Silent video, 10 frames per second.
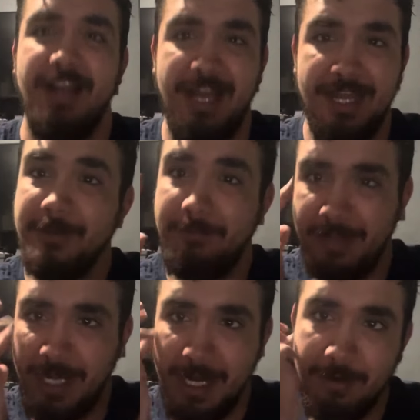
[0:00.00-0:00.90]
It's up in
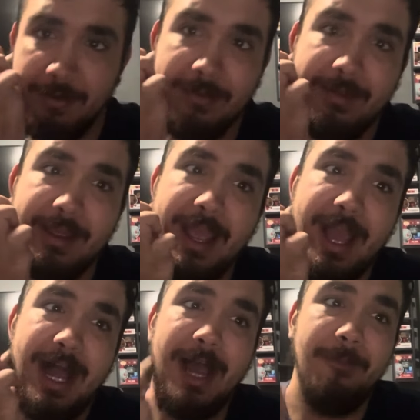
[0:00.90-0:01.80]
the air.
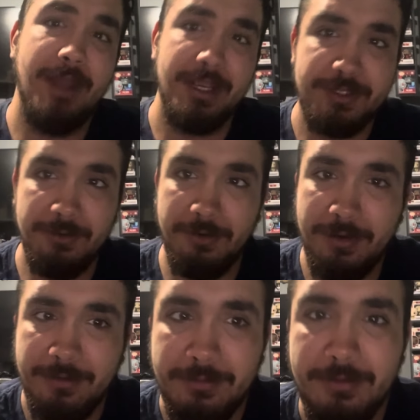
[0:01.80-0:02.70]
I'm not
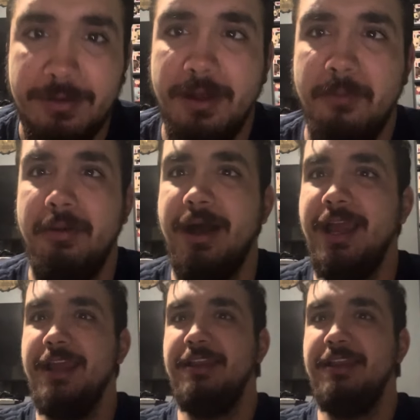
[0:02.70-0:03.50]
sure, but